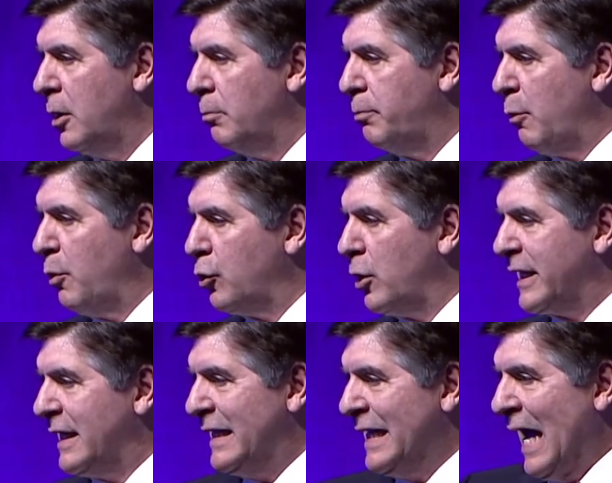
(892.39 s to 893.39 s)
but we look
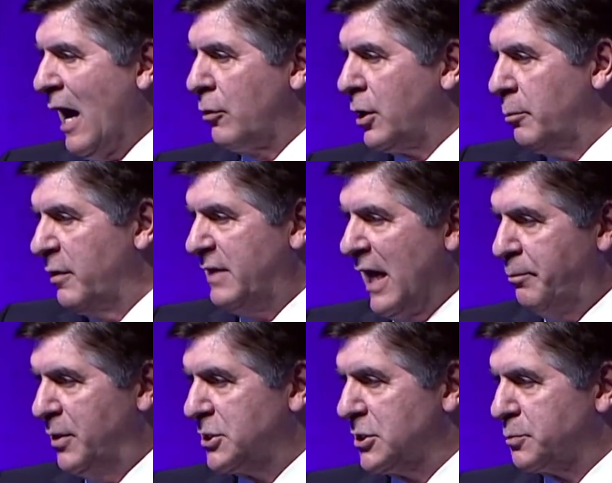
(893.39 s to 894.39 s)
at the outcome of that
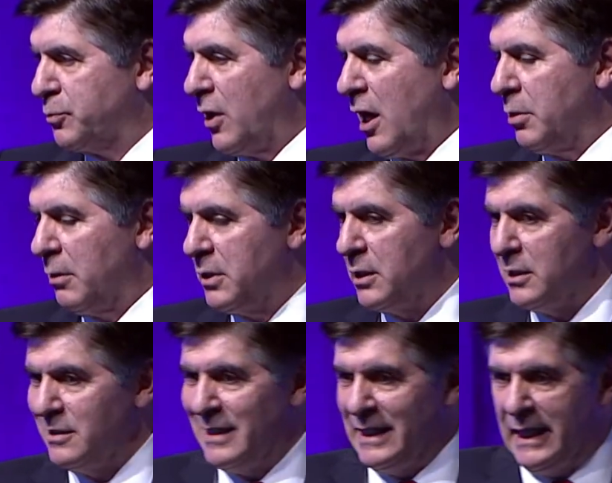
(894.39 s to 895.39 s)
business problem
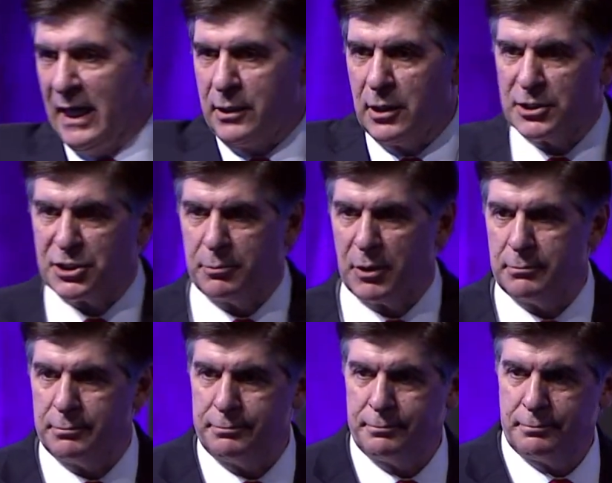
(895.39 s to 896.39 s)
to the end customer.
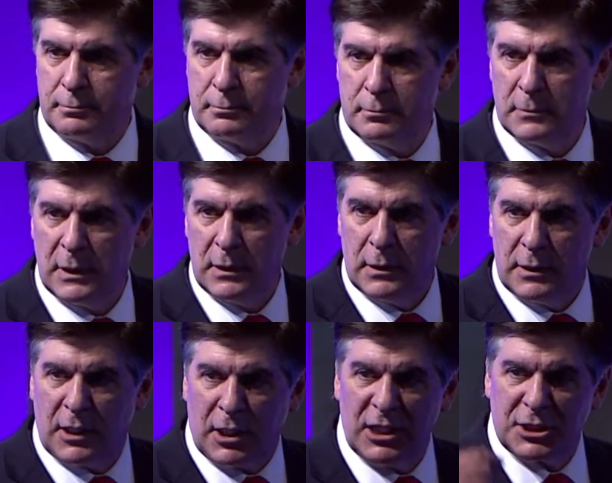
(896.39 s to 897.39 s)
The
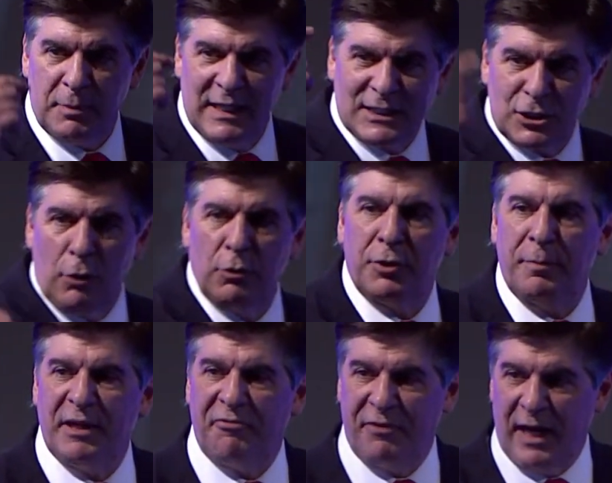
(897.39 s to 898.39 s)
customer that's going to be
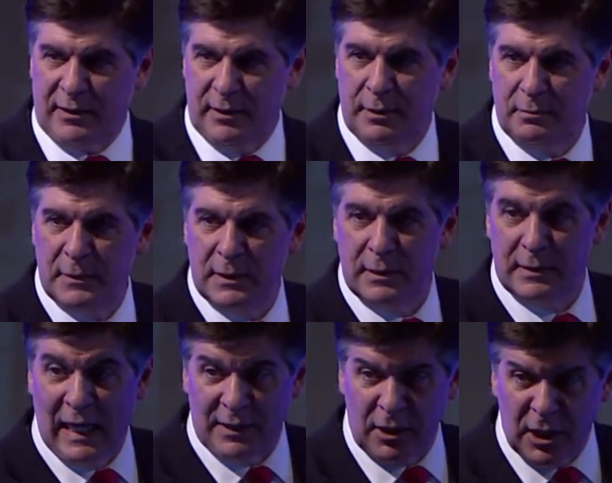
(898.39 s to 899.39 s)
affected,
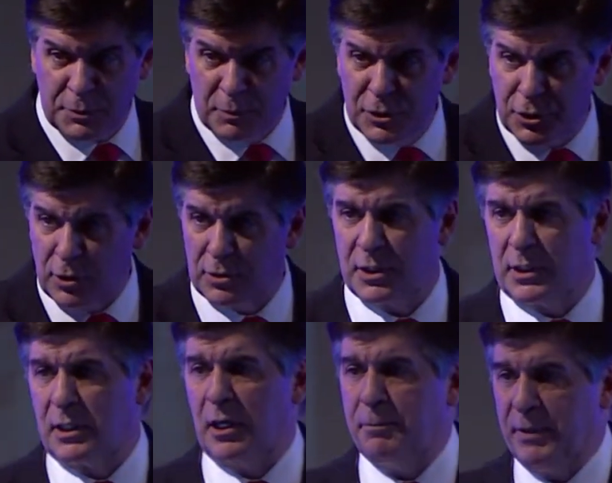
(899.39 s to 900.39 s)
not the customer internal to the
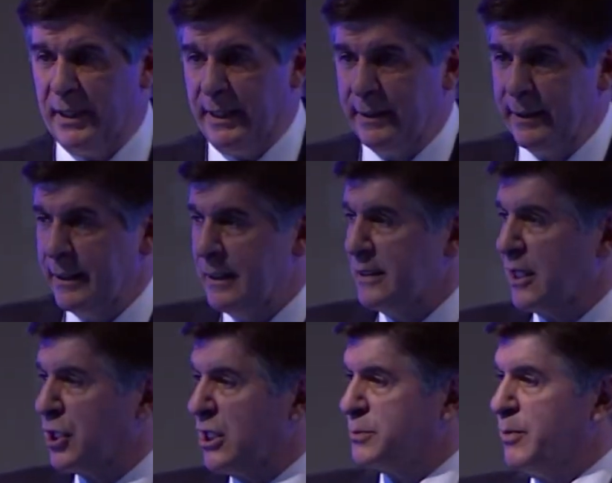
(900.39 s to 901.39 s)
company, the
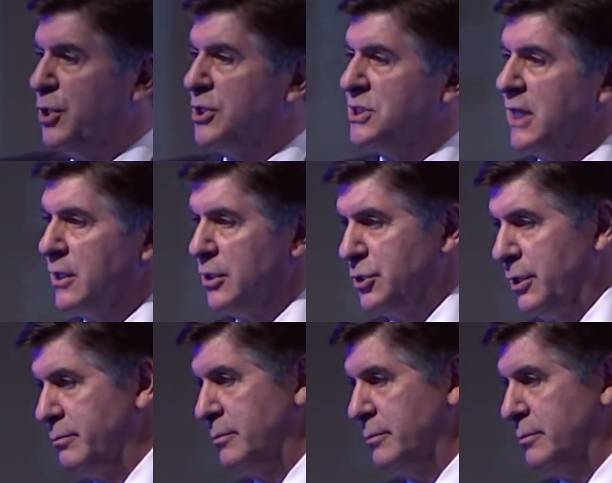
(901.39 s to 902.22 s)
customer you're selling to.